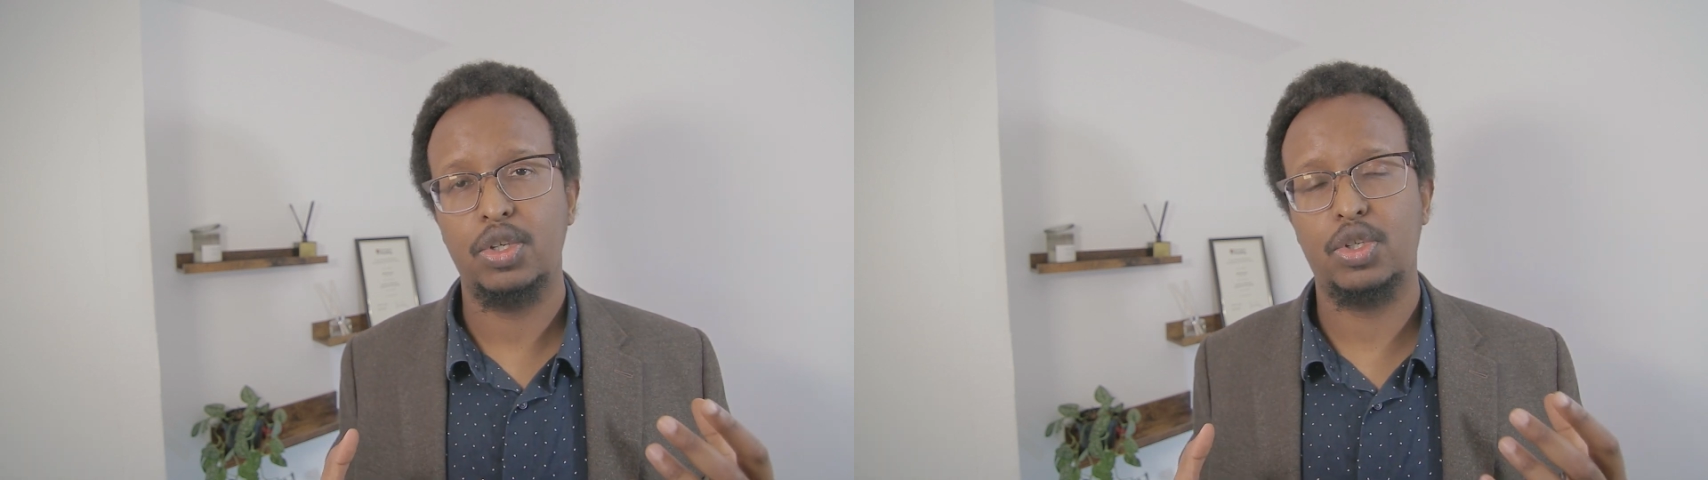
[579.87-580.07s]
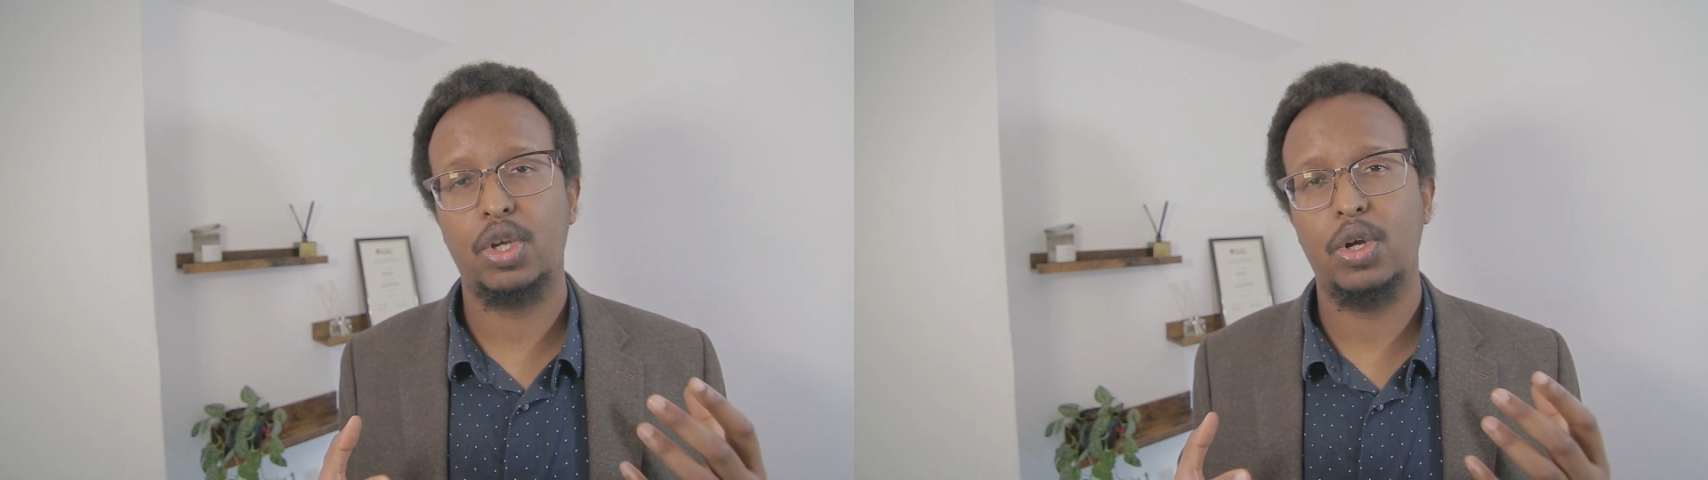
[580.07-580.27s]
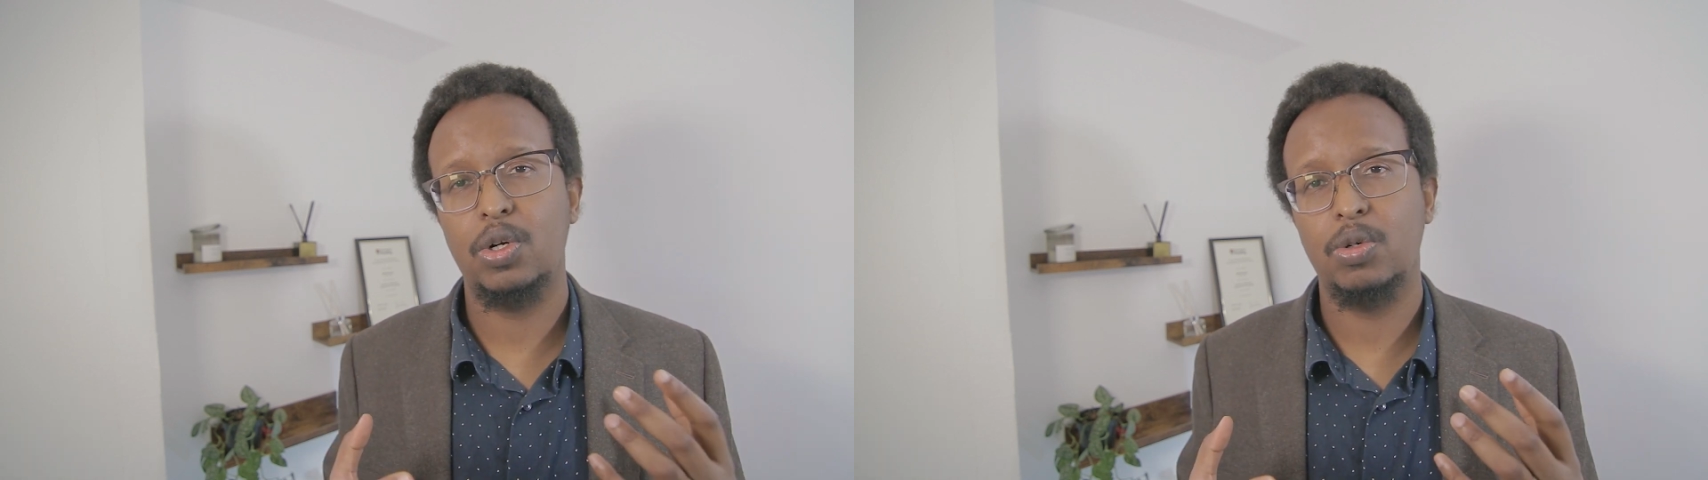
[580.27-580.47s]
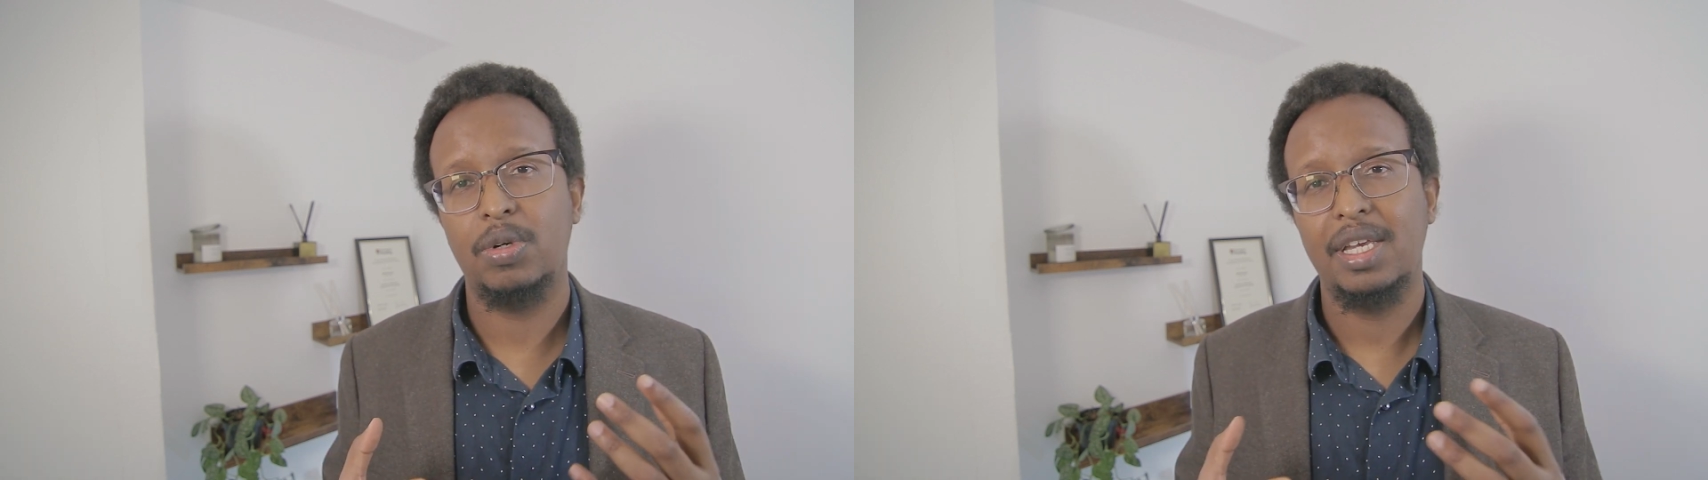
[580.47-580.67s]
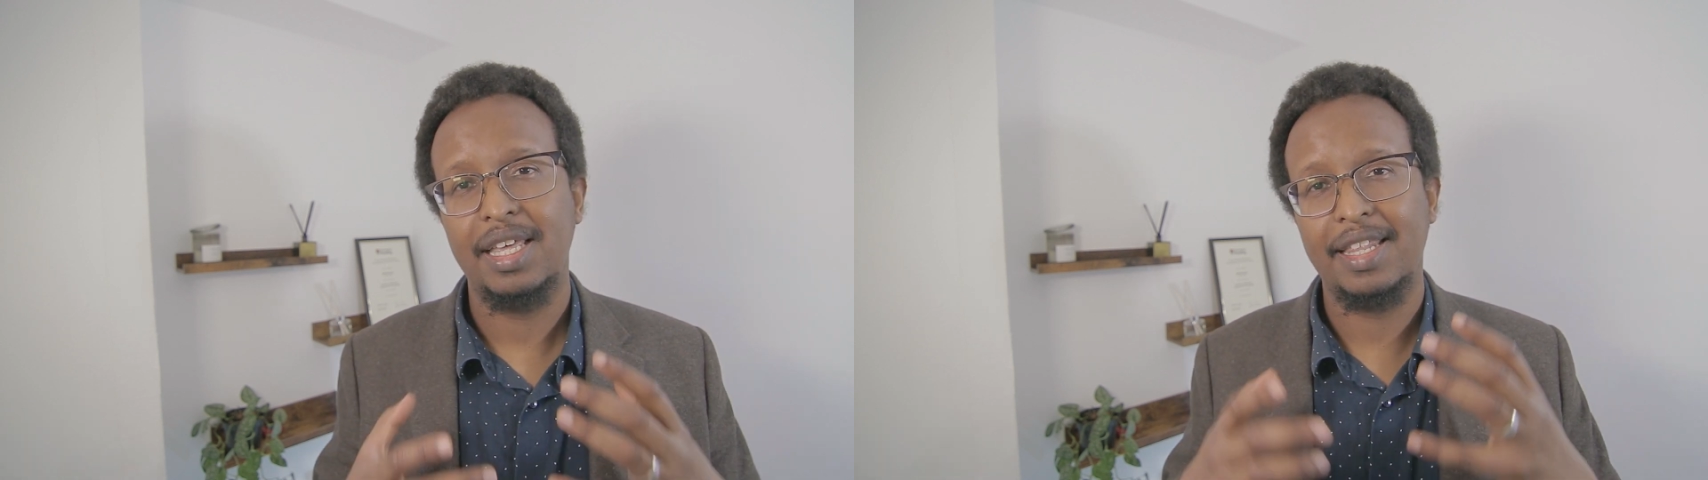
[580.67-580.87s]

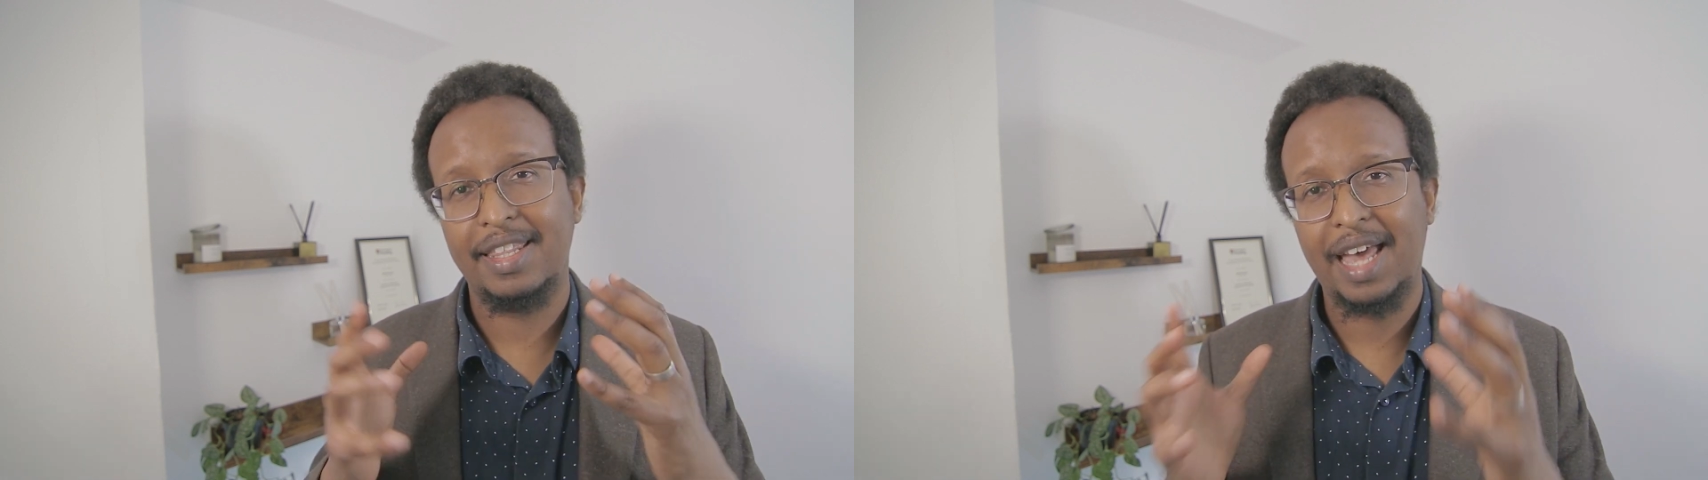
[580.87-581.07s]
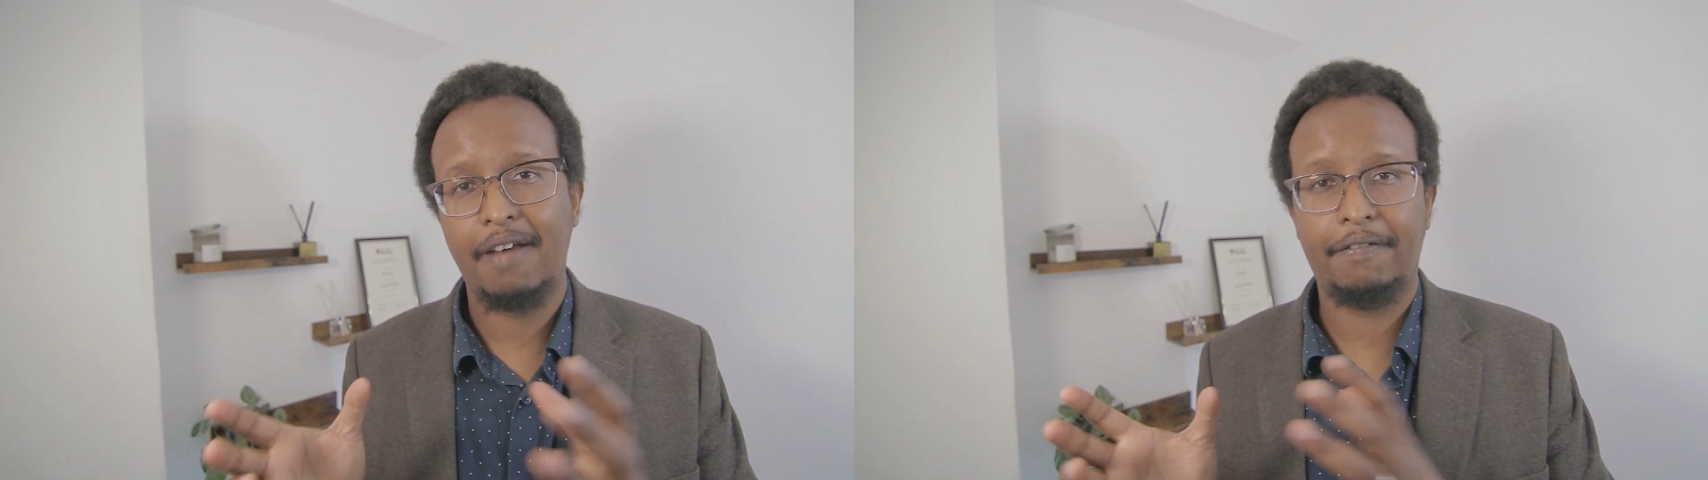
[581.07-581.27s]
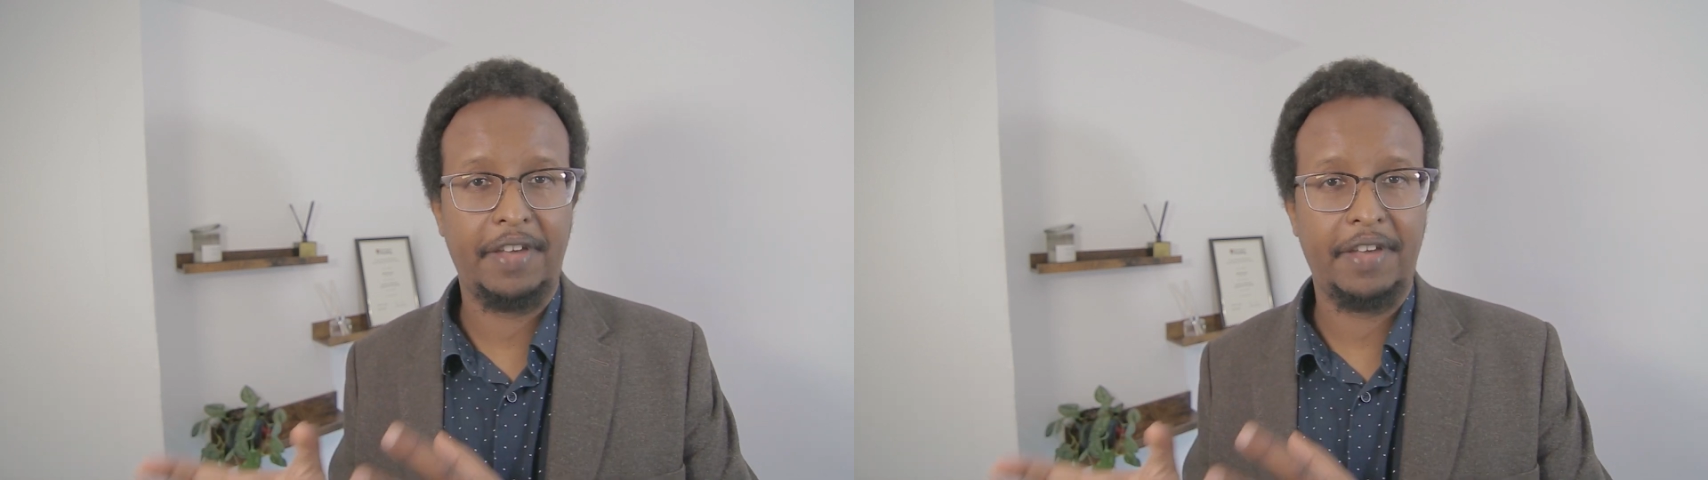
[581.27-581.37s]
So that